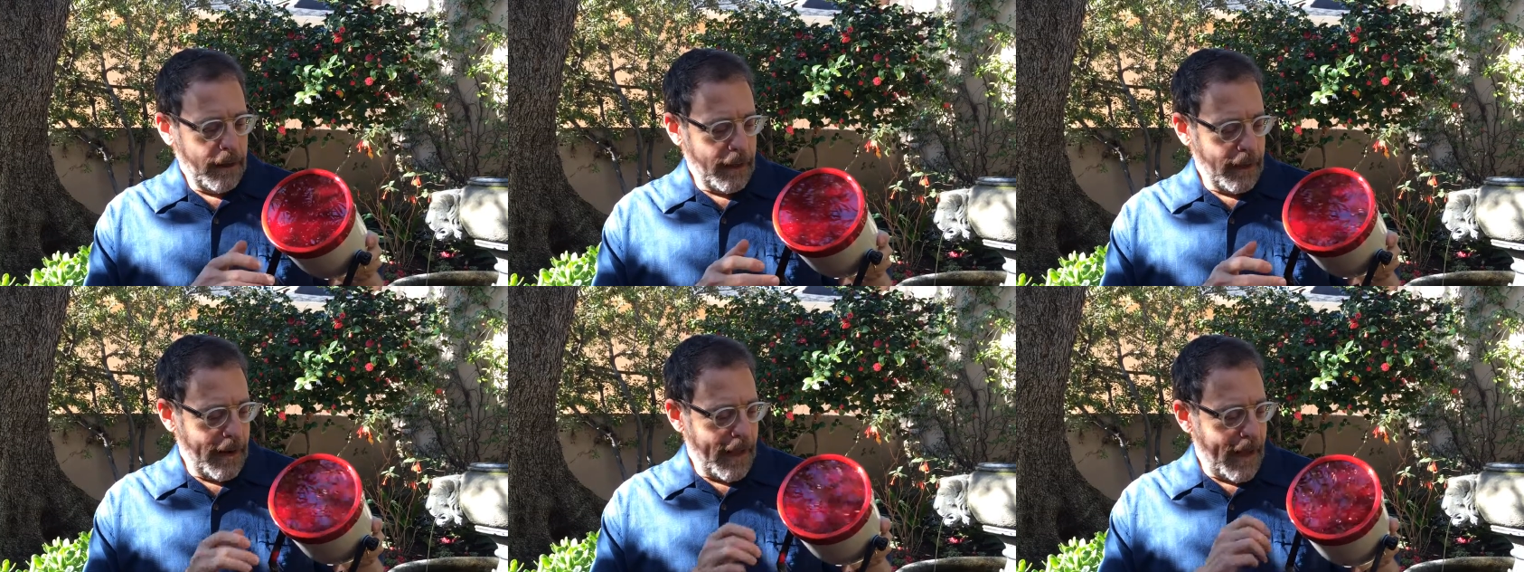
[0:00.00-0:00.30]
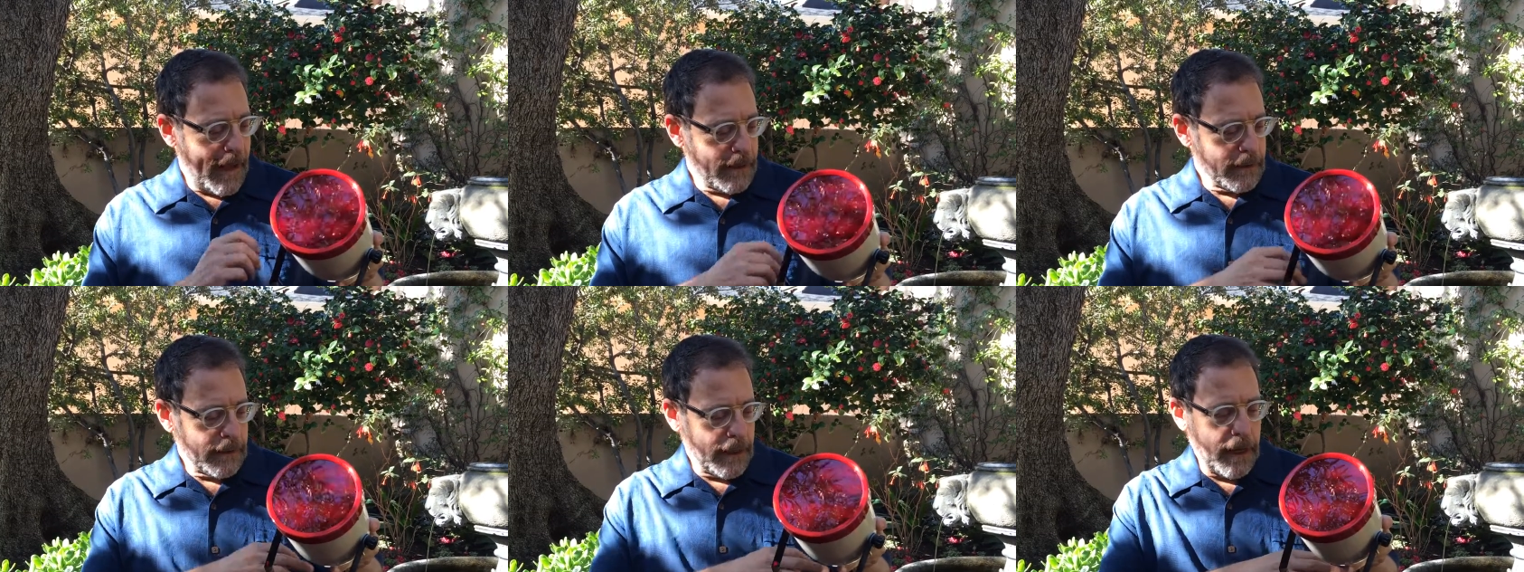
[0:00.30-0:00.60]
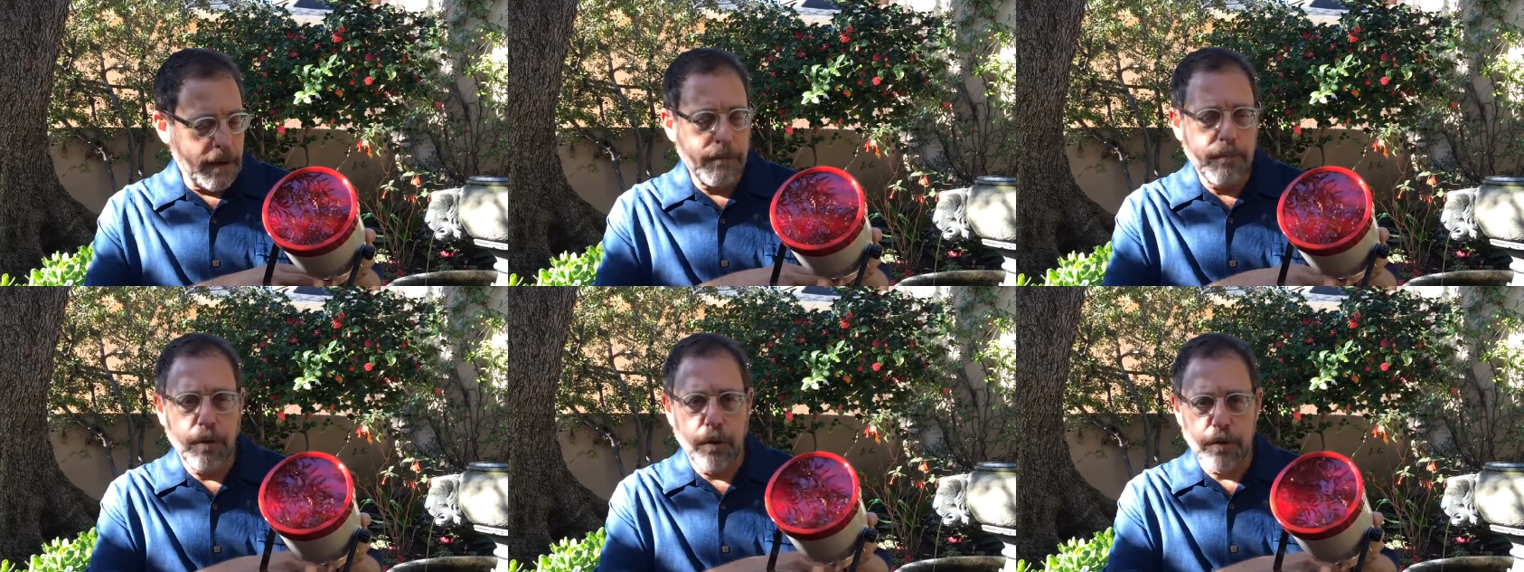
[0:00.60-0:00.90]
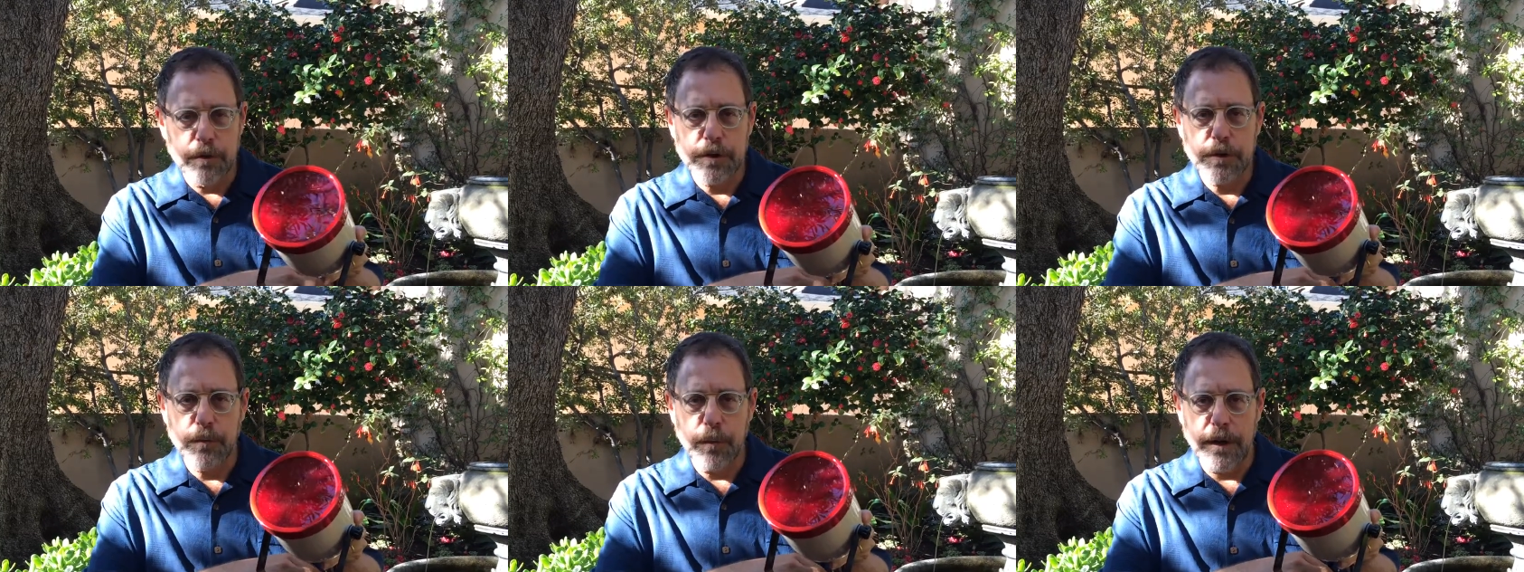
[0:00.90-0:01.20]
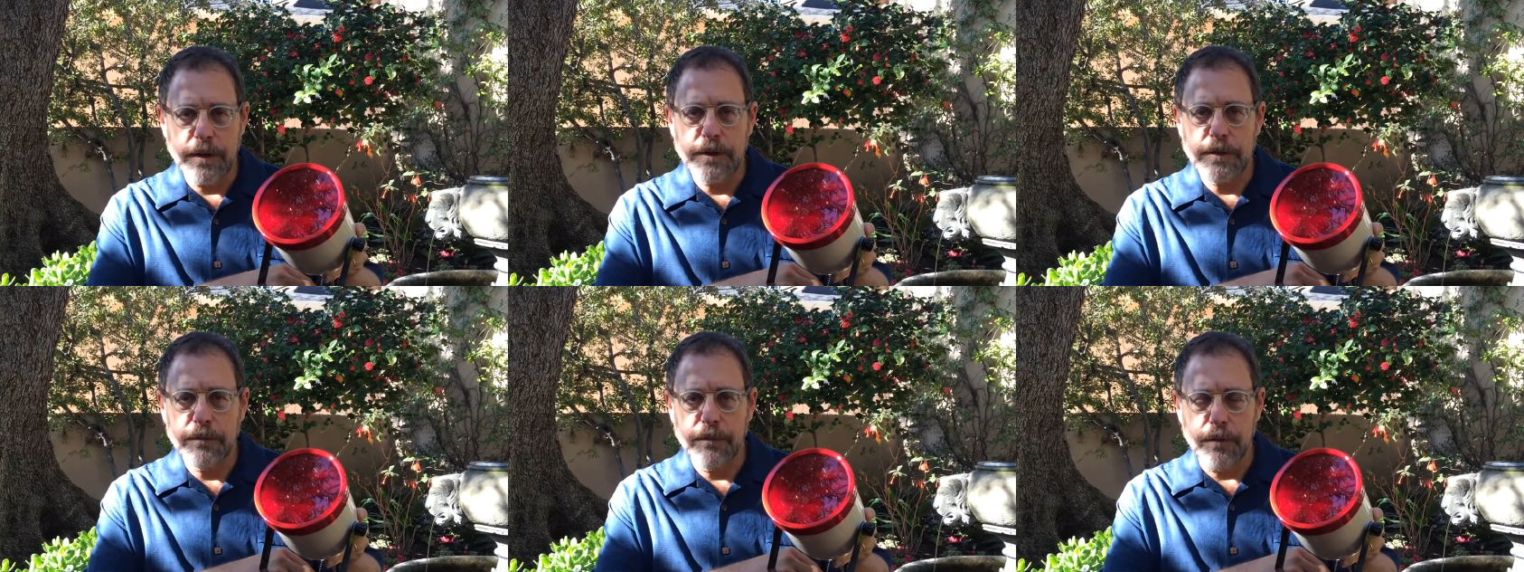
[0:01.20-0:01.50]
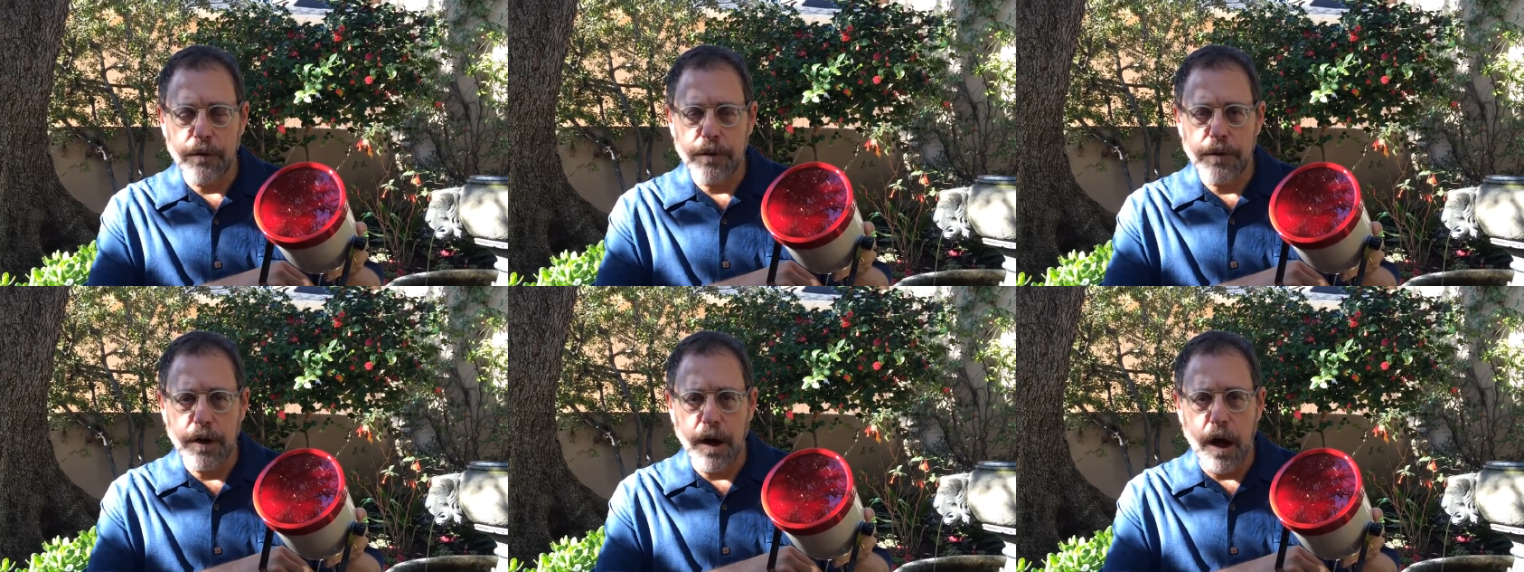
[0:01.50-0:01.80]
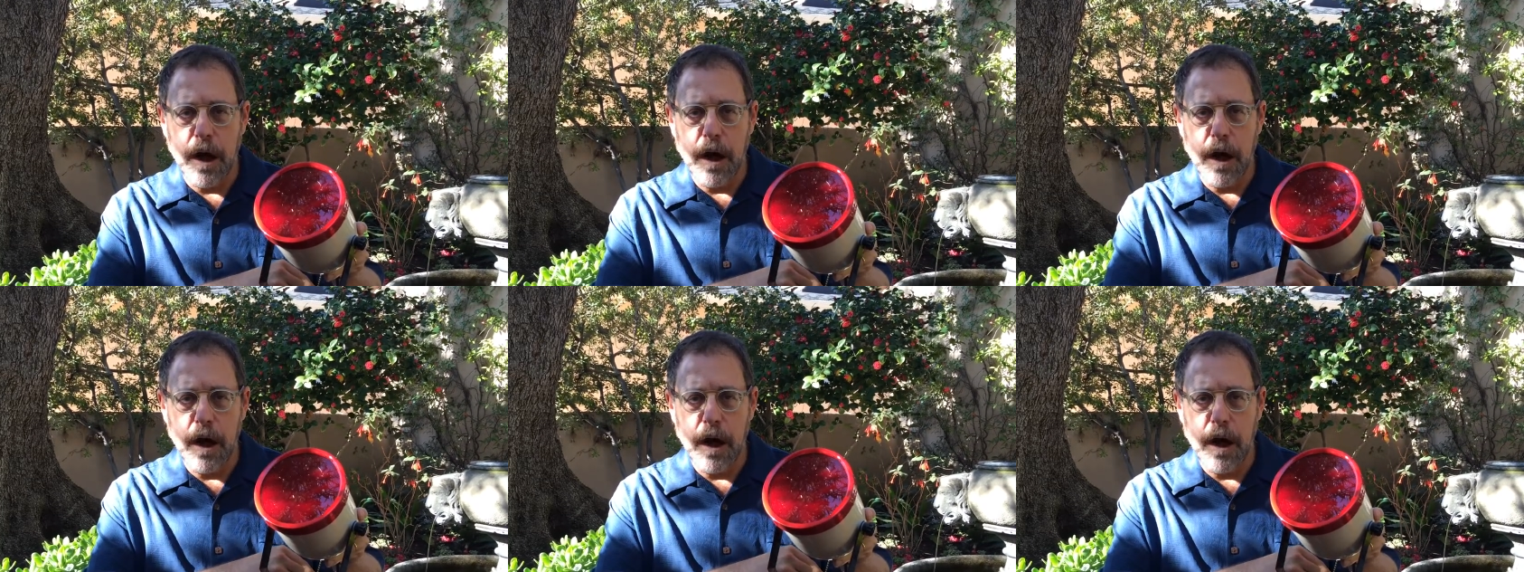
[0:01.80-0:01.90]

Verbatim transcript: It has a pull switch for